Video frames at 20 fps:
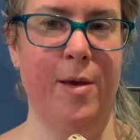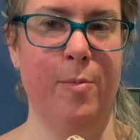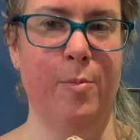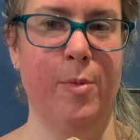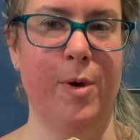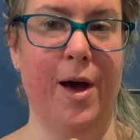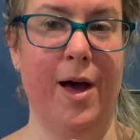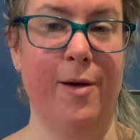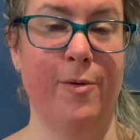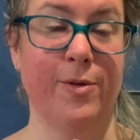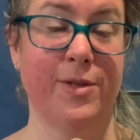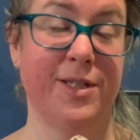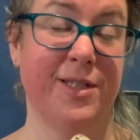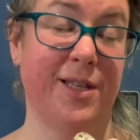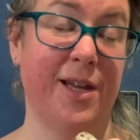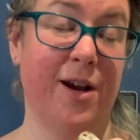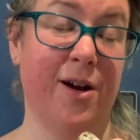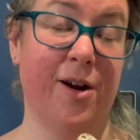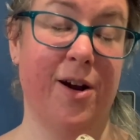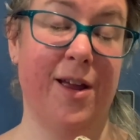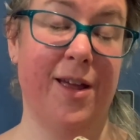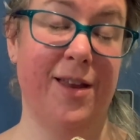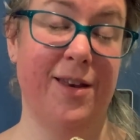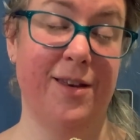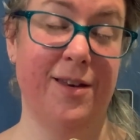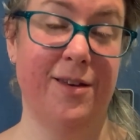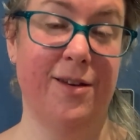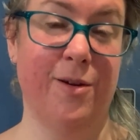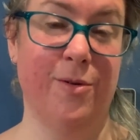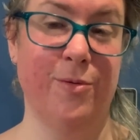but I wasn't there
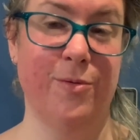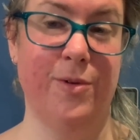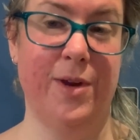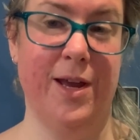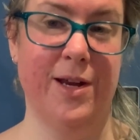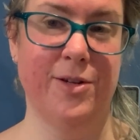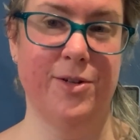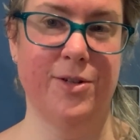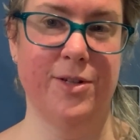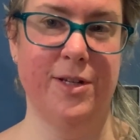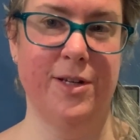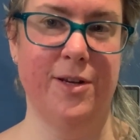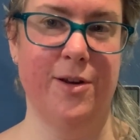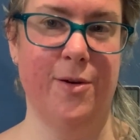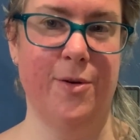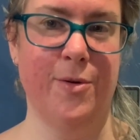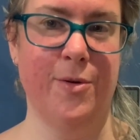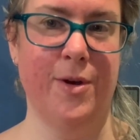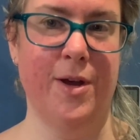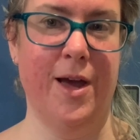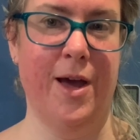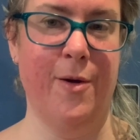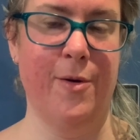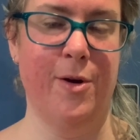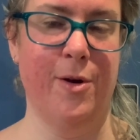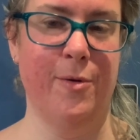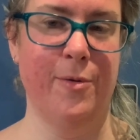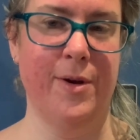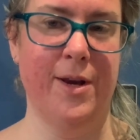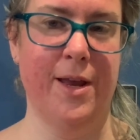and don't actually know how it
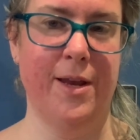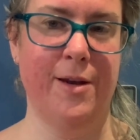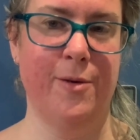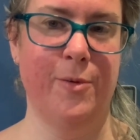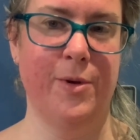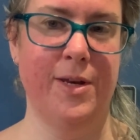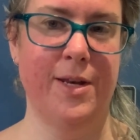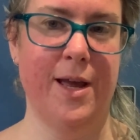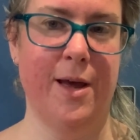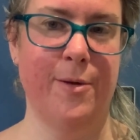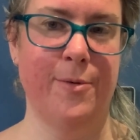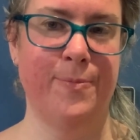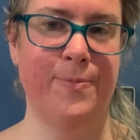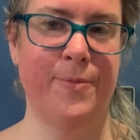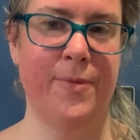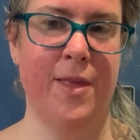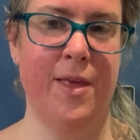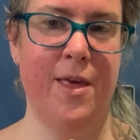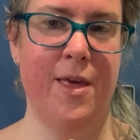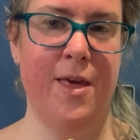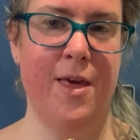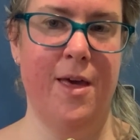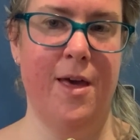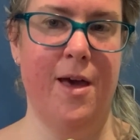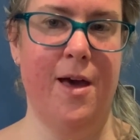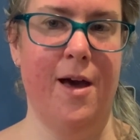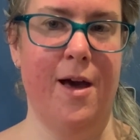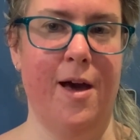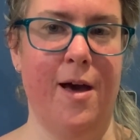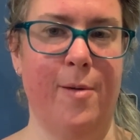all went
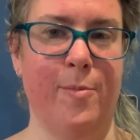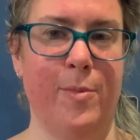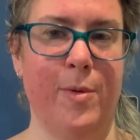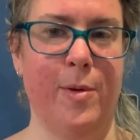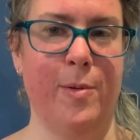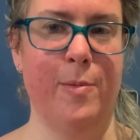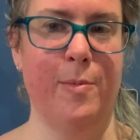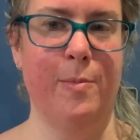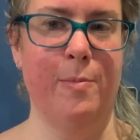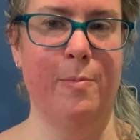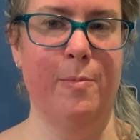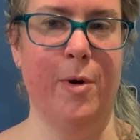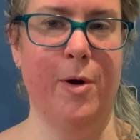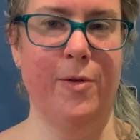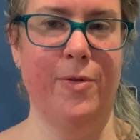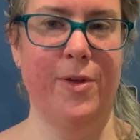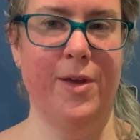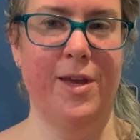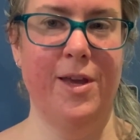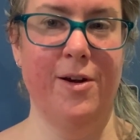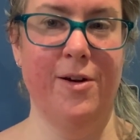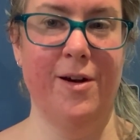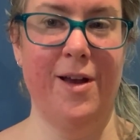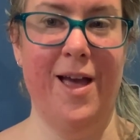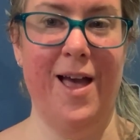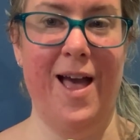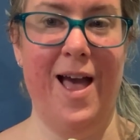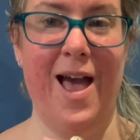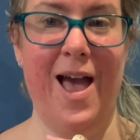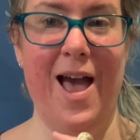down. Martha here
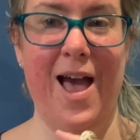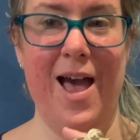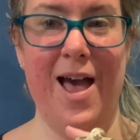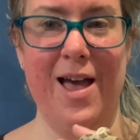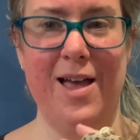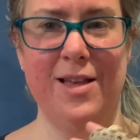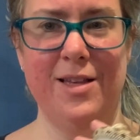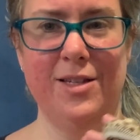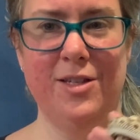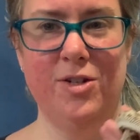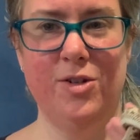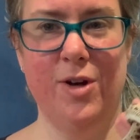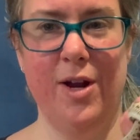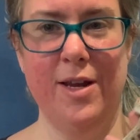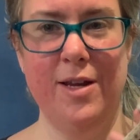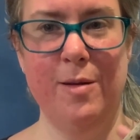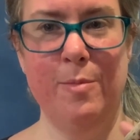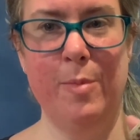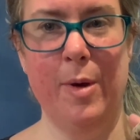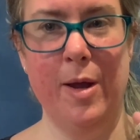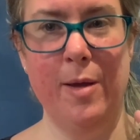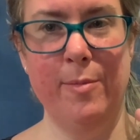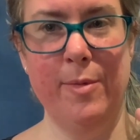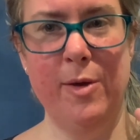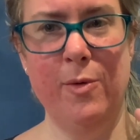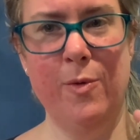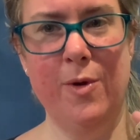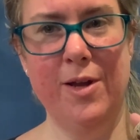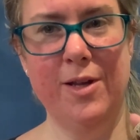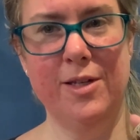has tried to bite
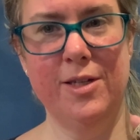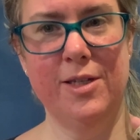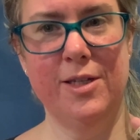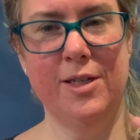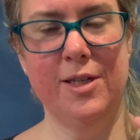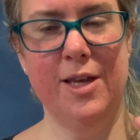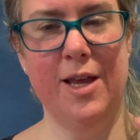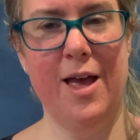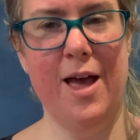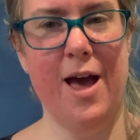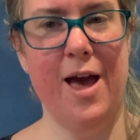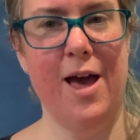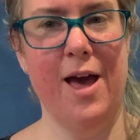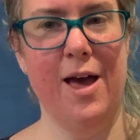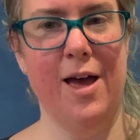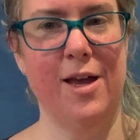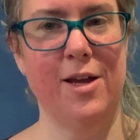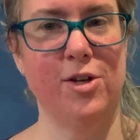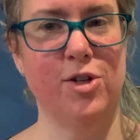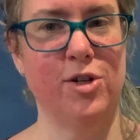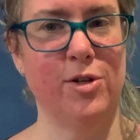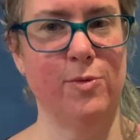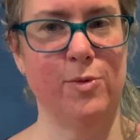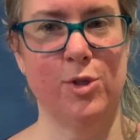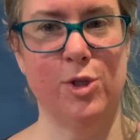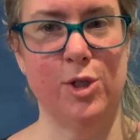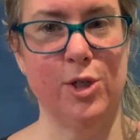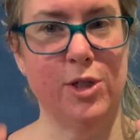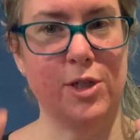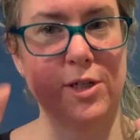me once. She was
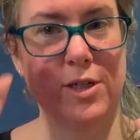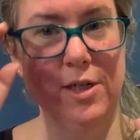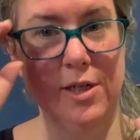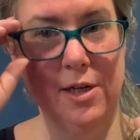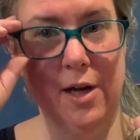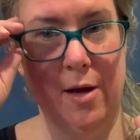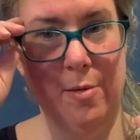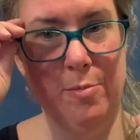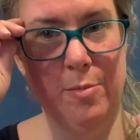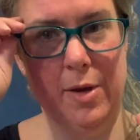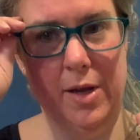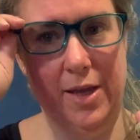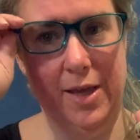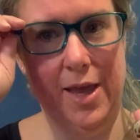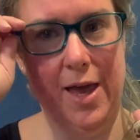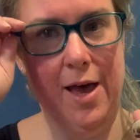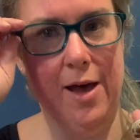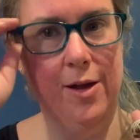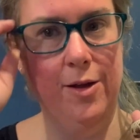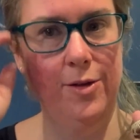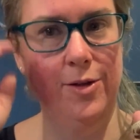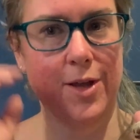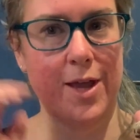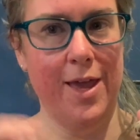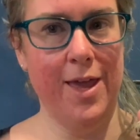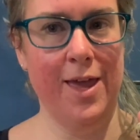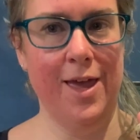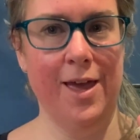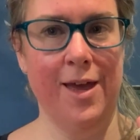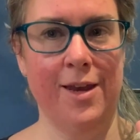just done being held,
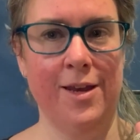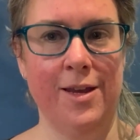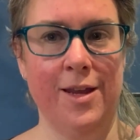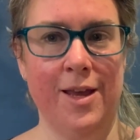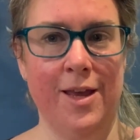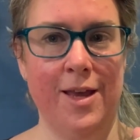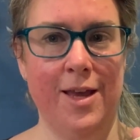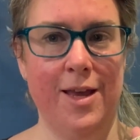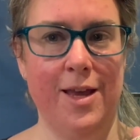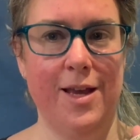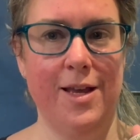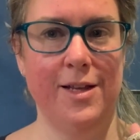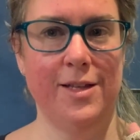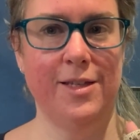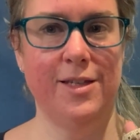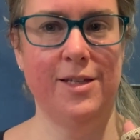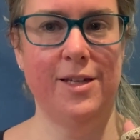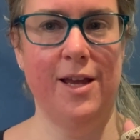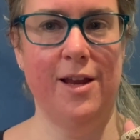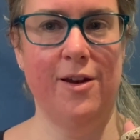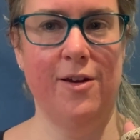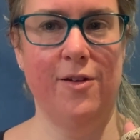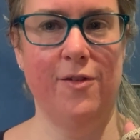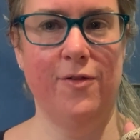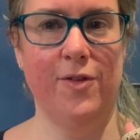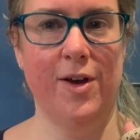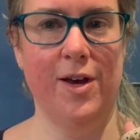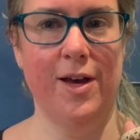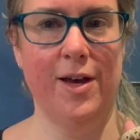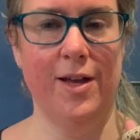and instead of
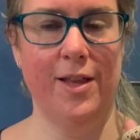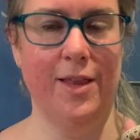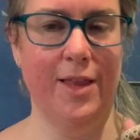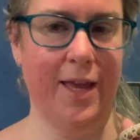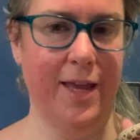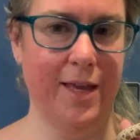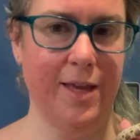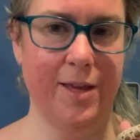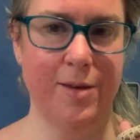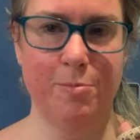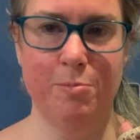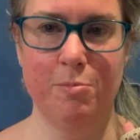like